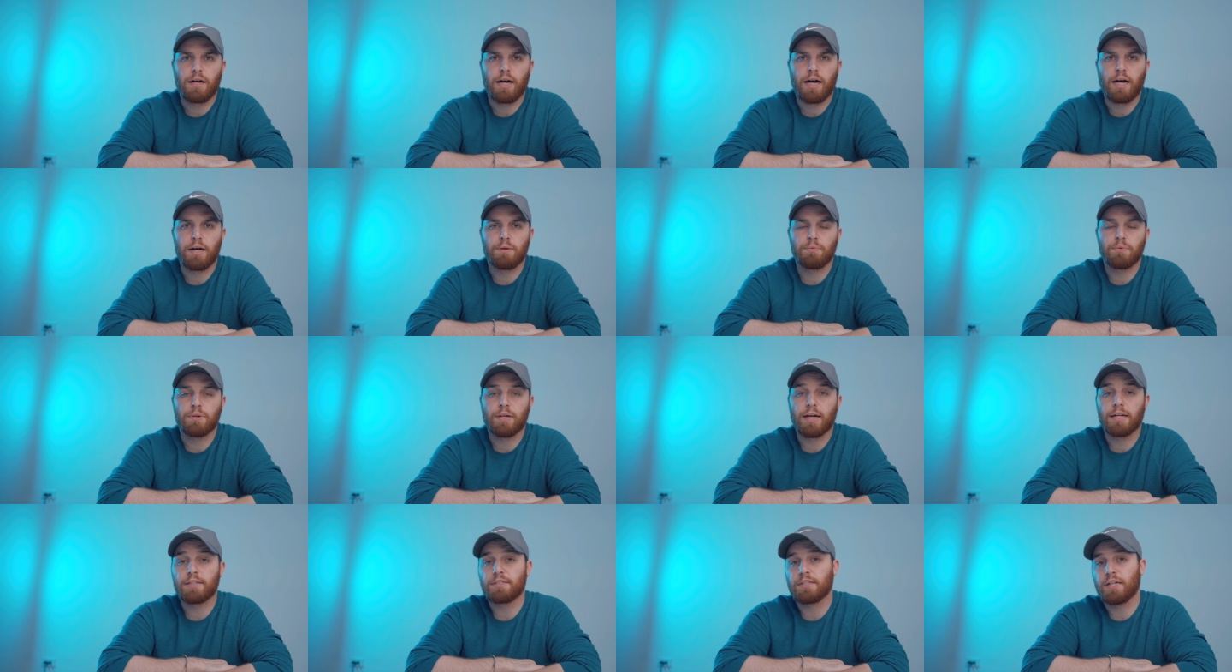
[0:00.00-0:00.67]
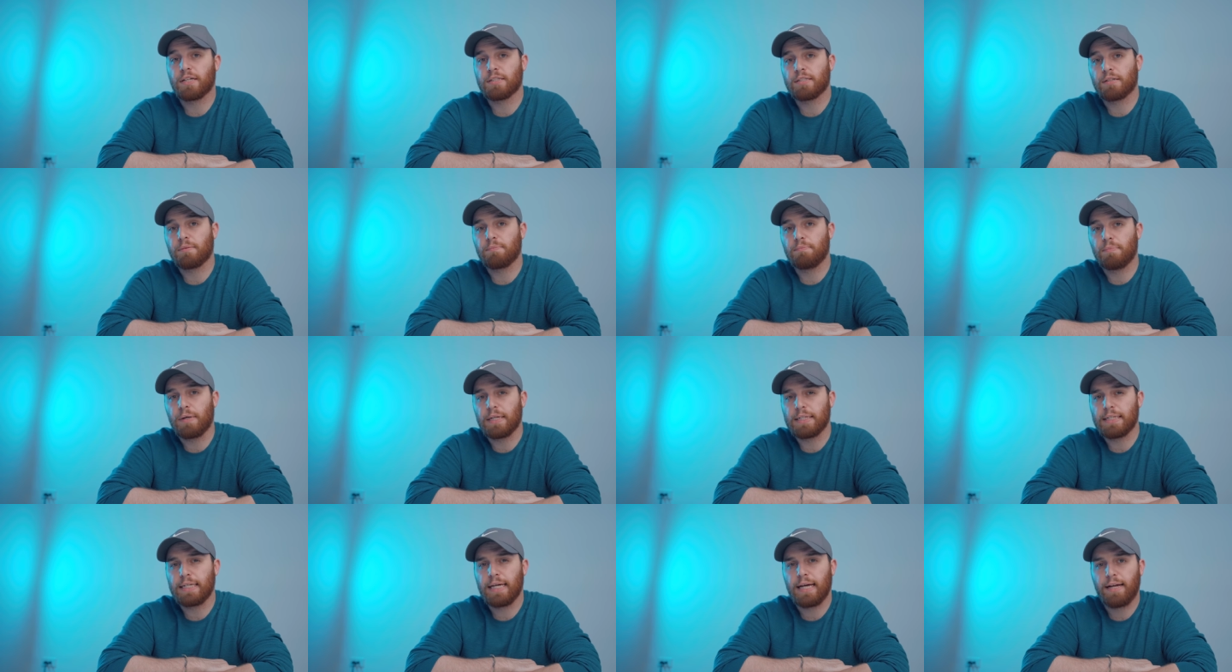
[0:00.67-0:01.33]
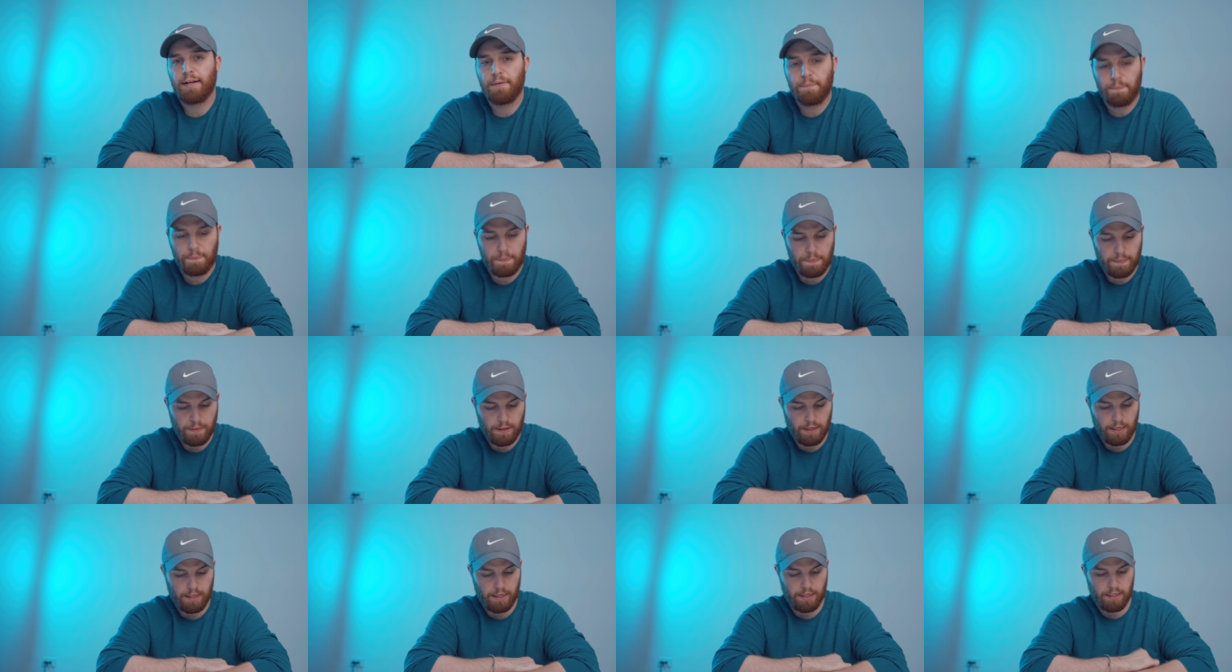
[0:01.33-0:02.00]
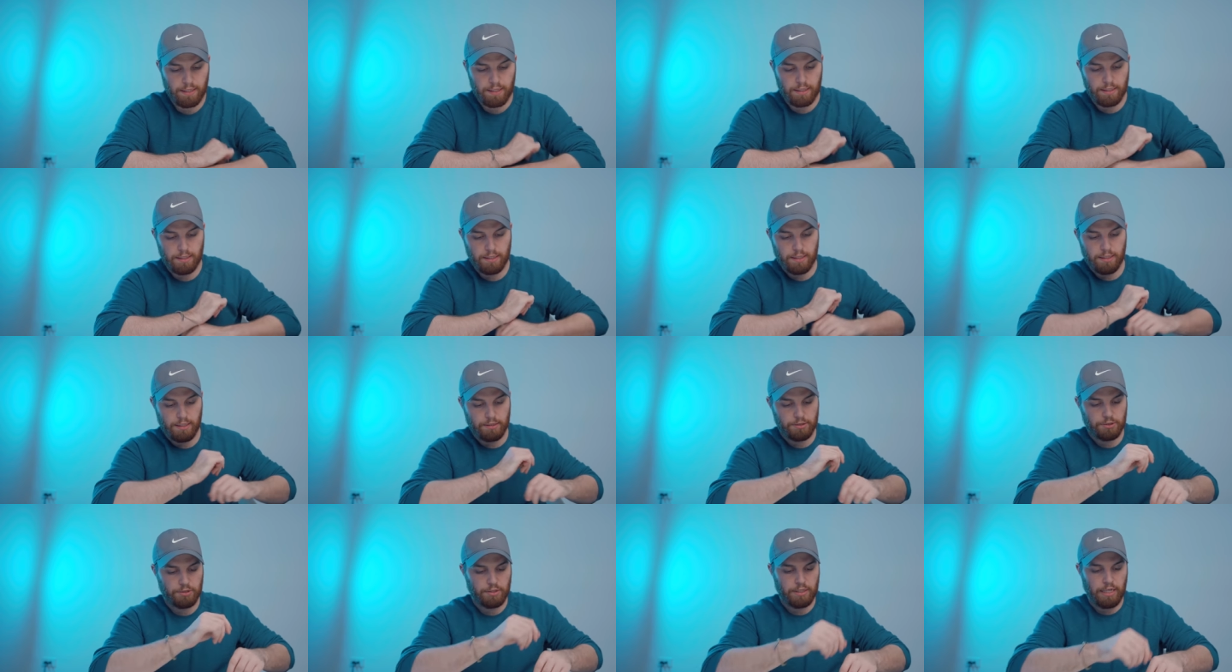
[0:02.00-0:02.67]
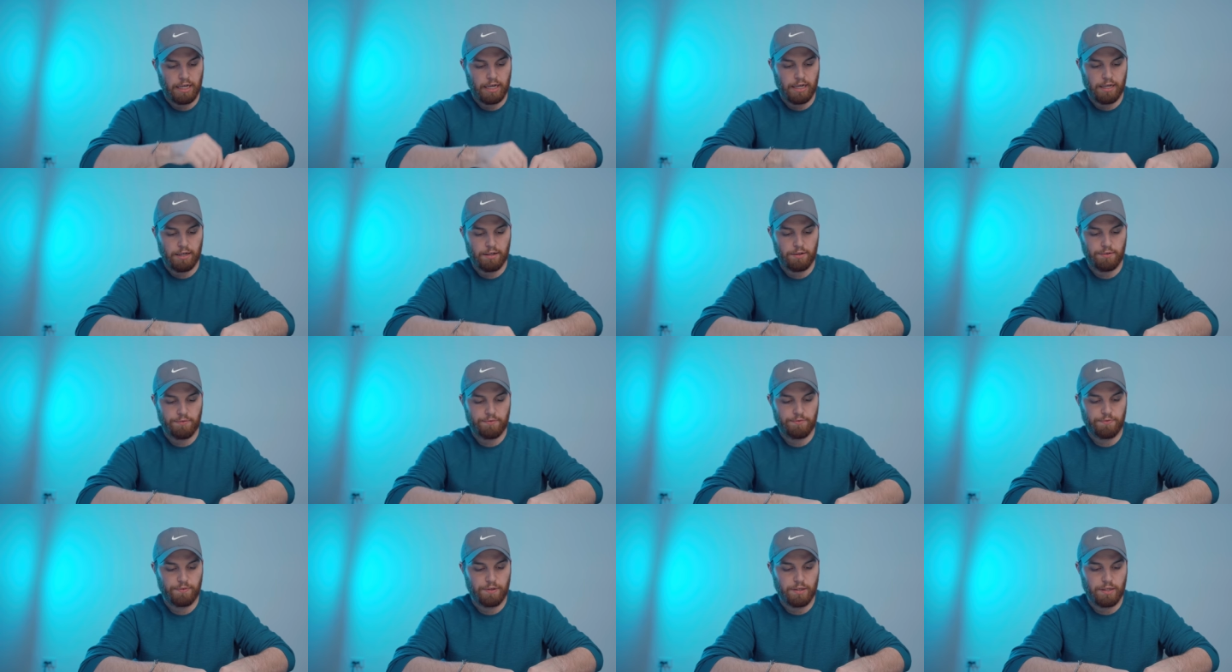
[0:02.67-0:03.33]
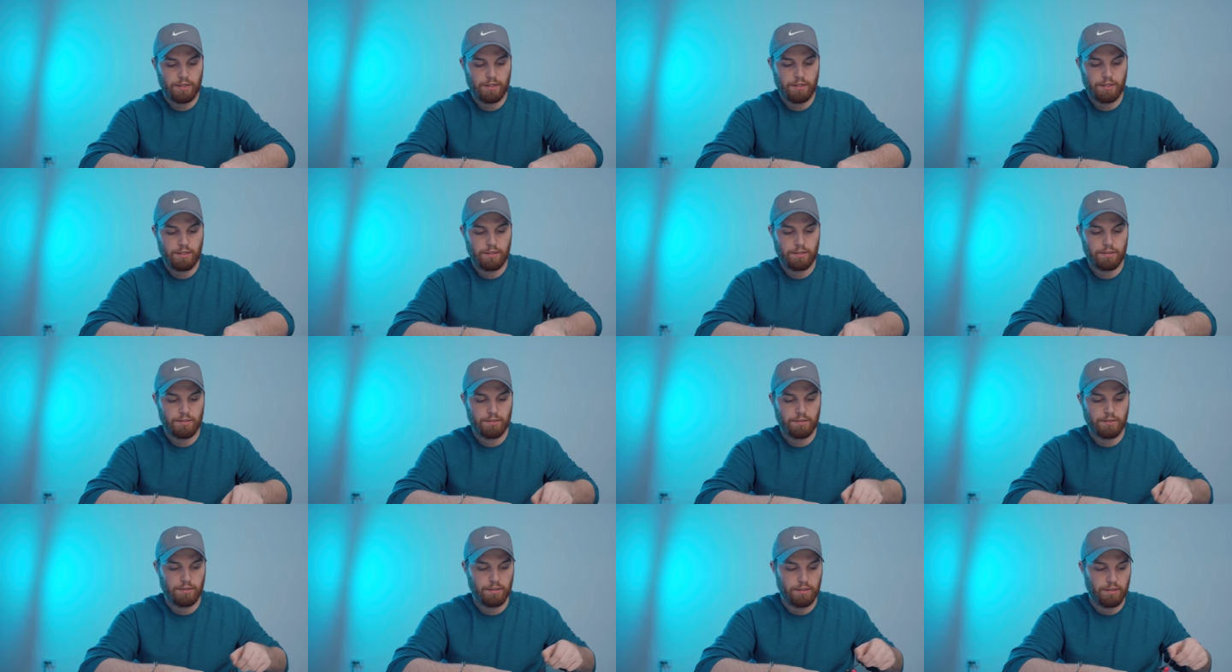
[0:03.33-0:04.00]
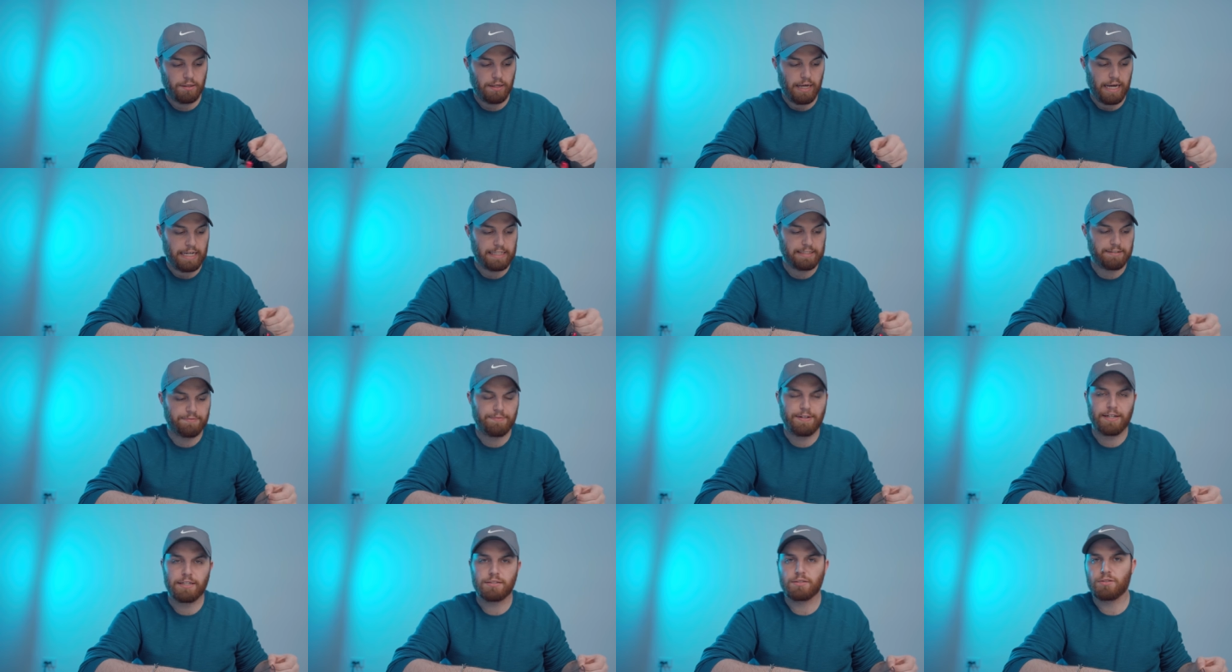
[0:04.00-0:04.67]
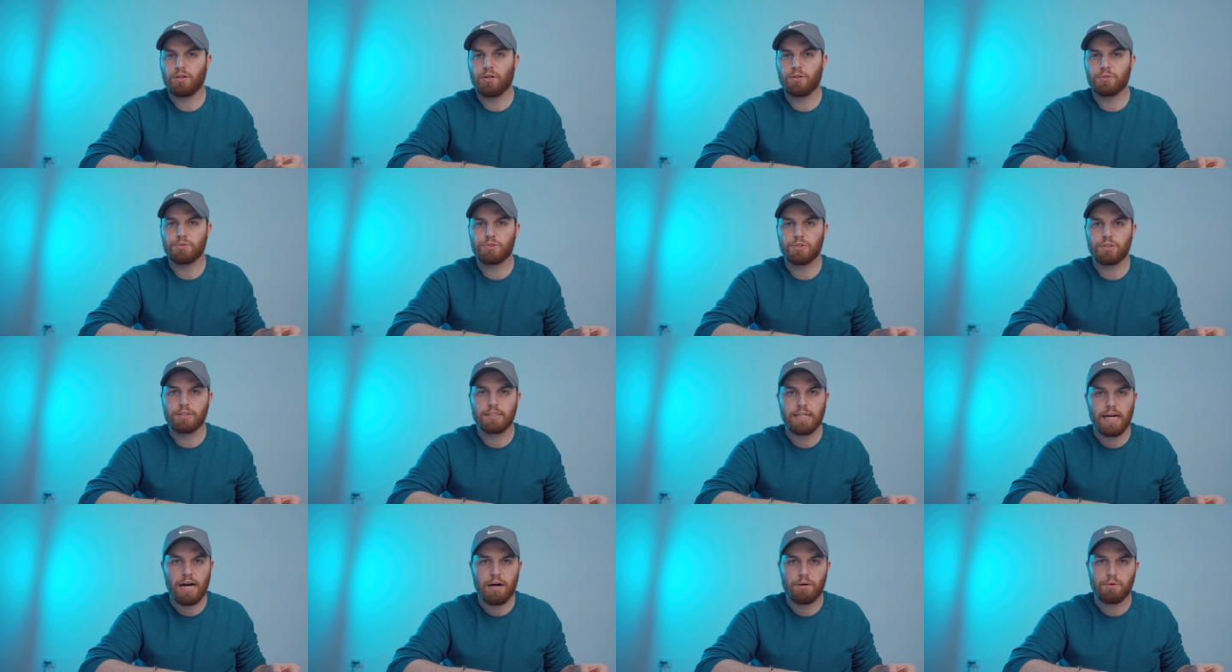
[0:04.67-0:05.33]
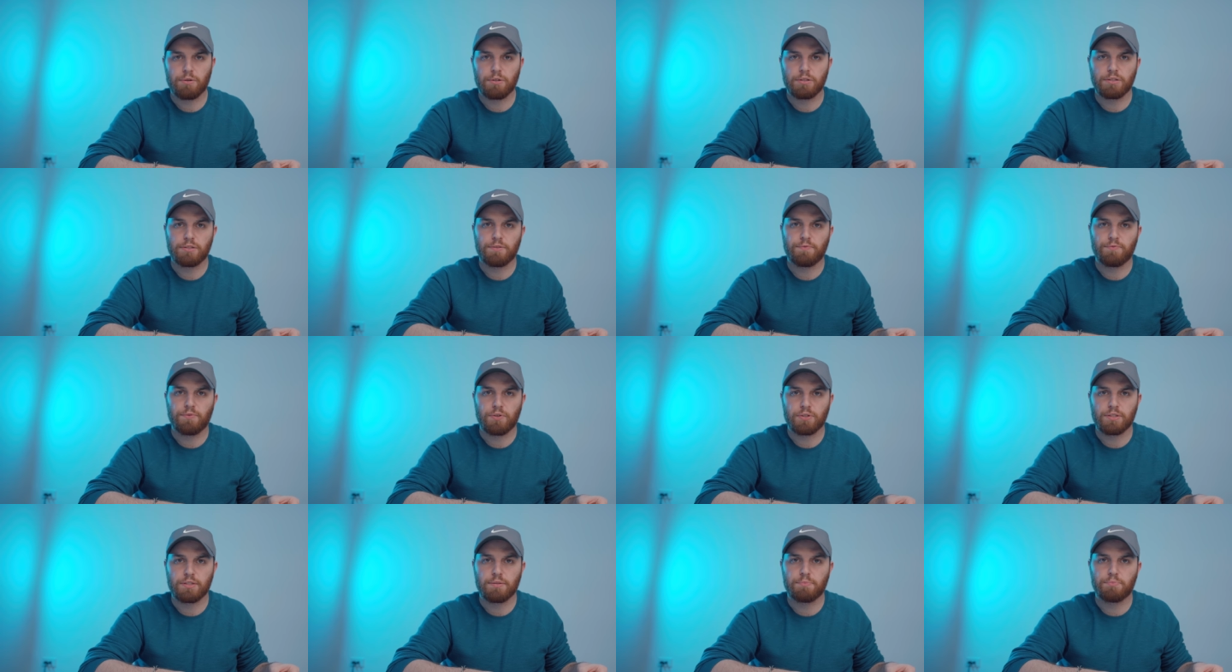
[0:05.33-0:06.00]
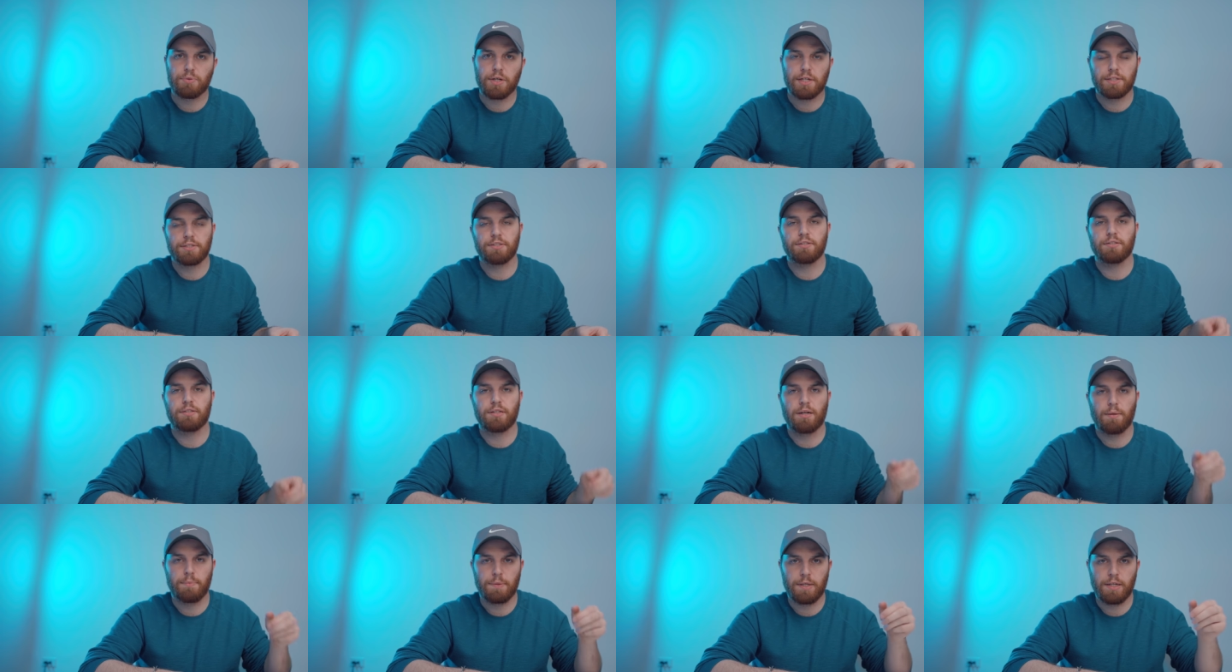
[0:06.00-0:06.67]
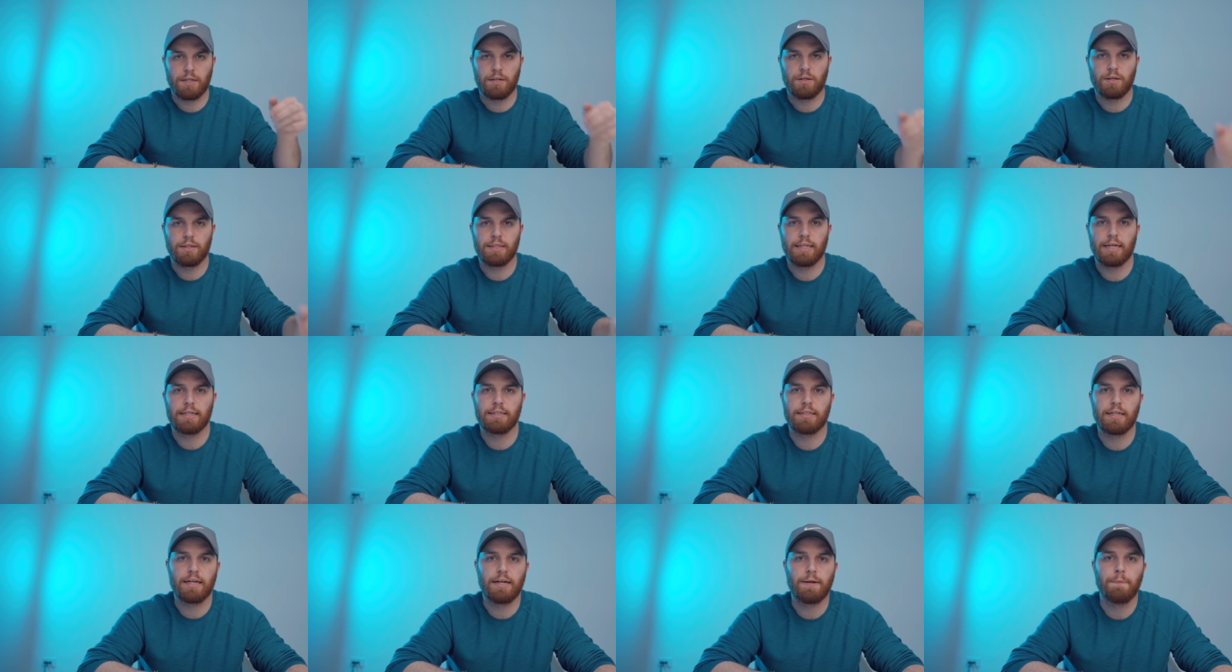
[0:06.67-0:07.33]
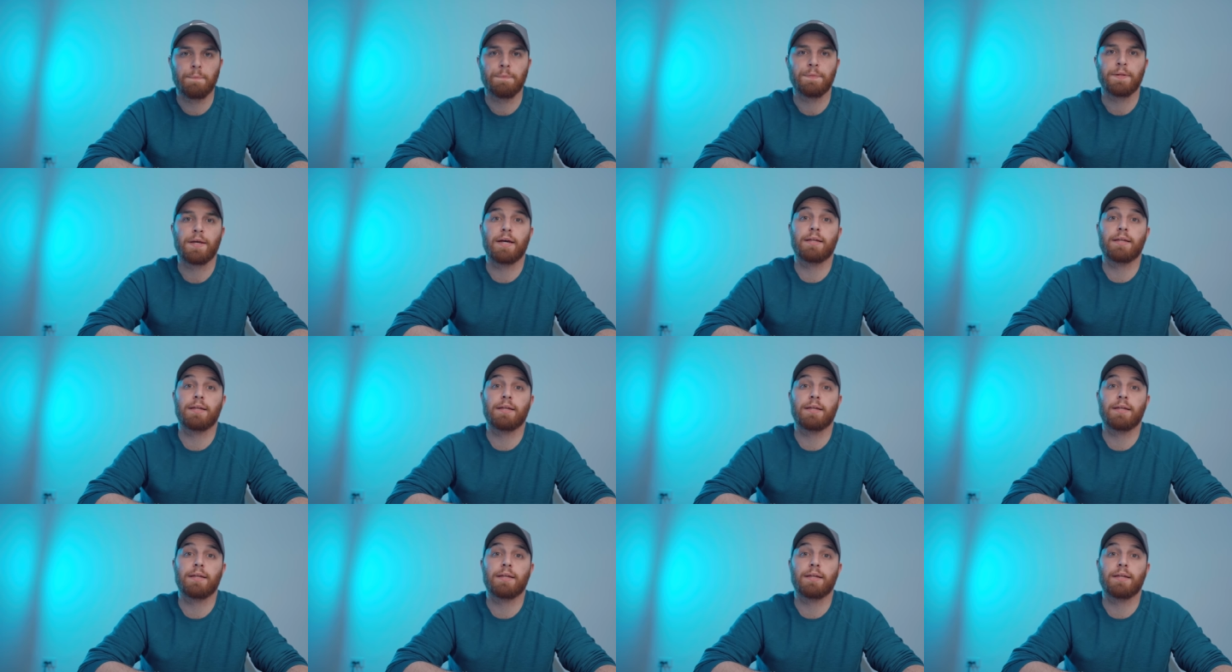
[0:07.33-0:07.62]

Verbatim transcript: I will catch you guys on Monday and uh, should have uh, the SVS Ultra Towers first impressions coming in on that day.